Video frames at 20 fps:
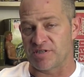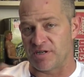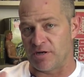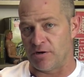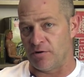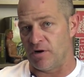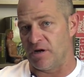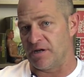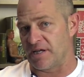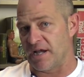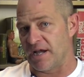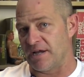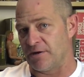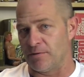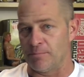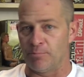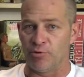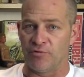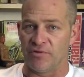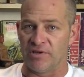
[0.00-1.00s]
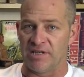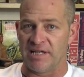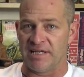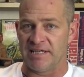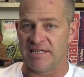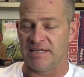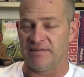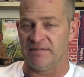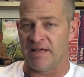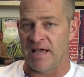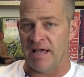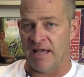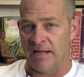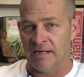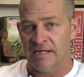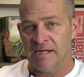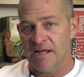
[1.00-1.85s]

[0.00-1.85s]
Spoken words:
and I'll put the link in there.